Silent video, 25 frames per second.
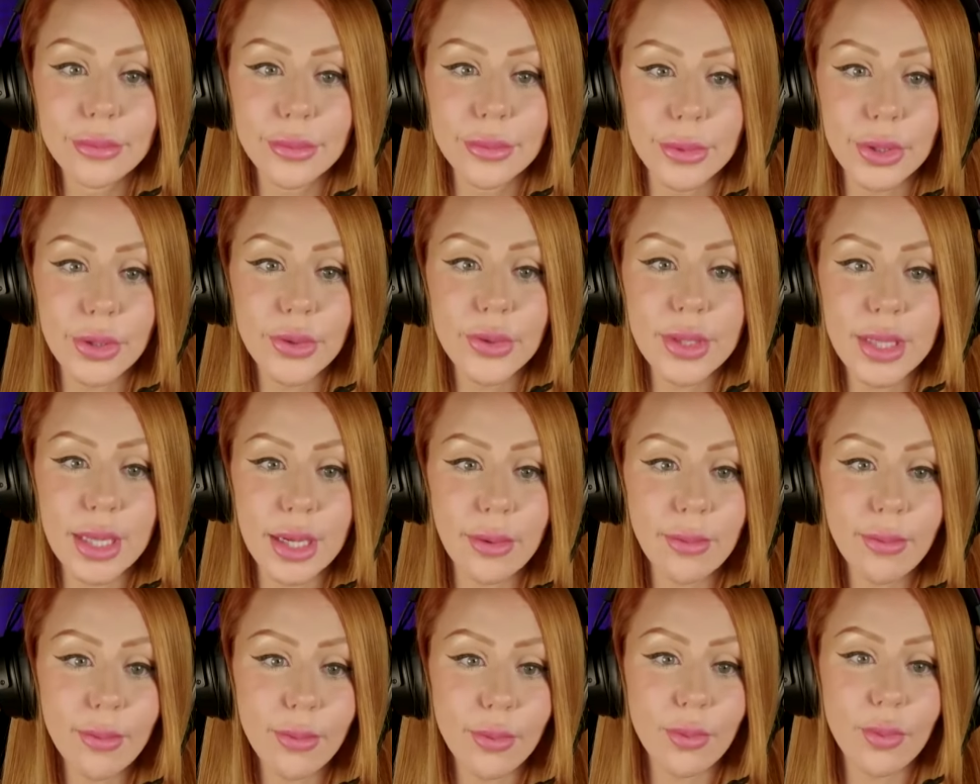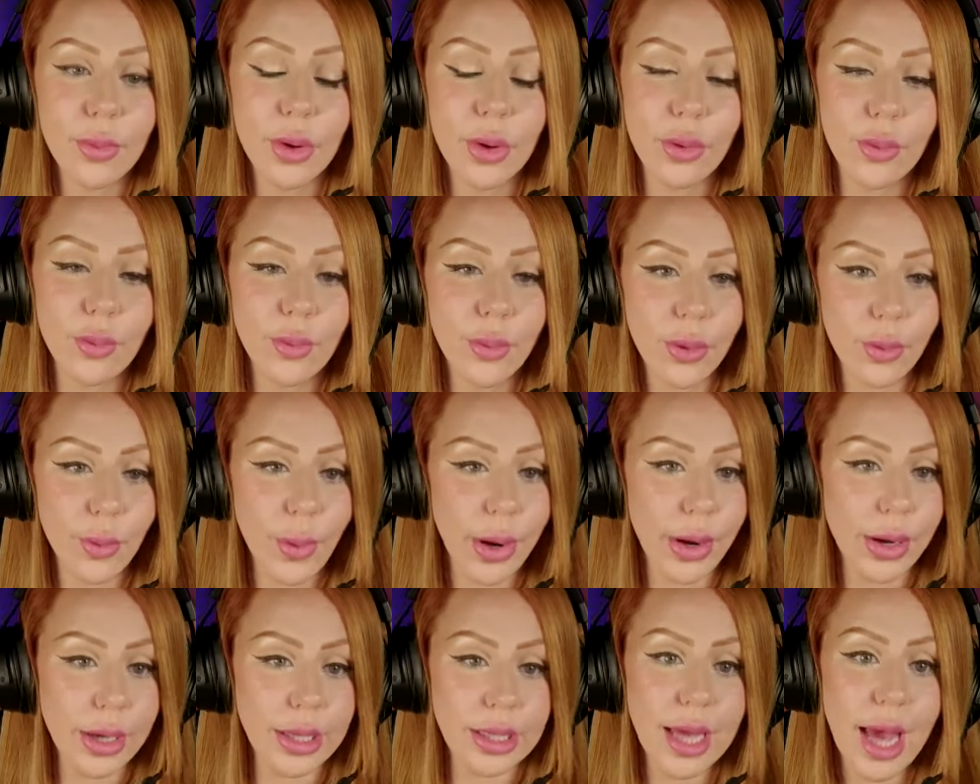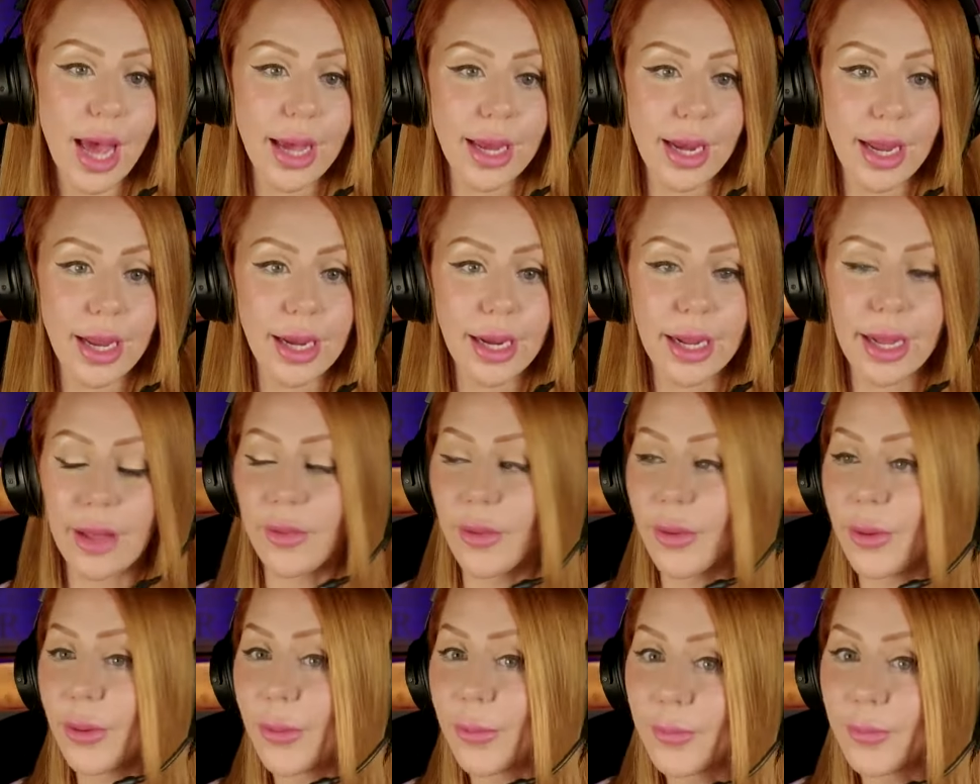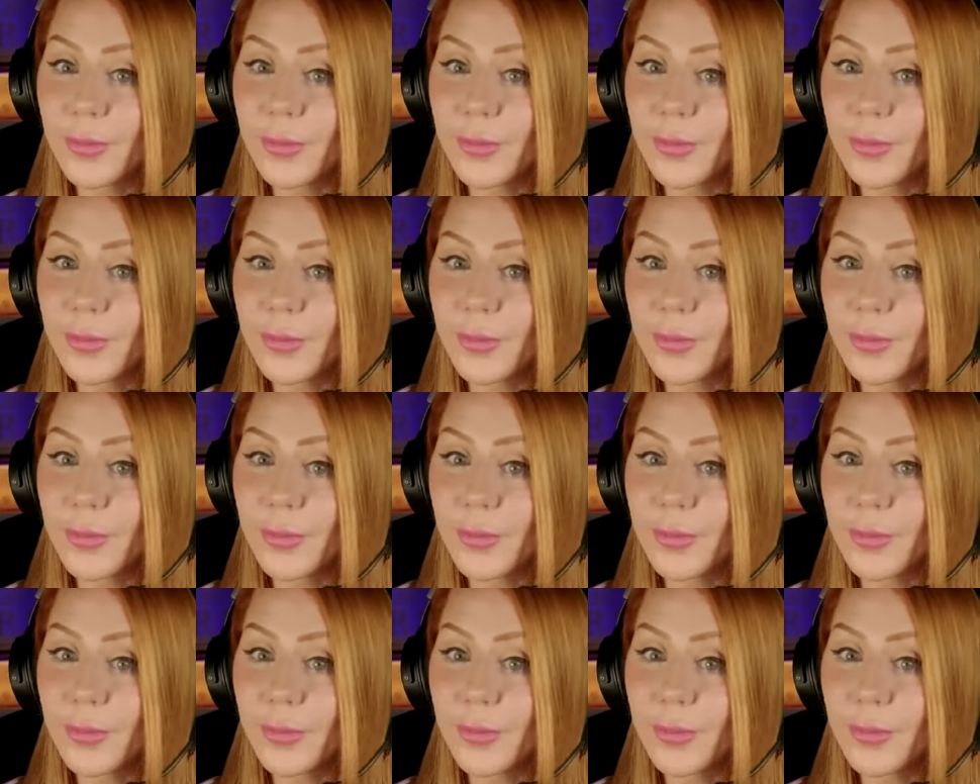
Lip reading: you see? We're wearing tie-dye together.